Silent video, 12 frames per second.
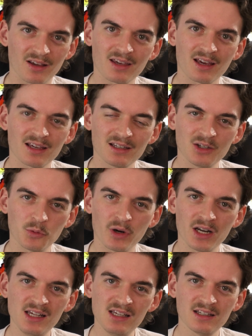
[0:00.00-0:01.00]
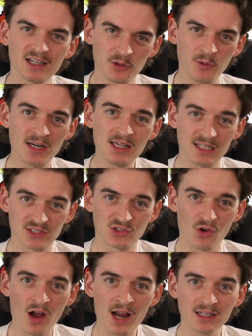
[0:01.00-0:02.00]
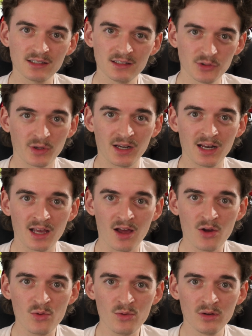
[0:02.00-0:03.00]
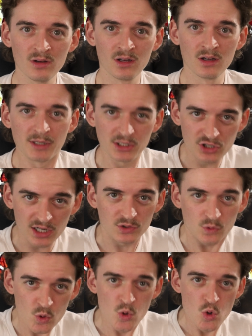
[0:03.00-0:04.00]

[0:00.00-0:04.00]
Okay, you ready? Are you ready? You psyched? You ready to go? Beat your chest.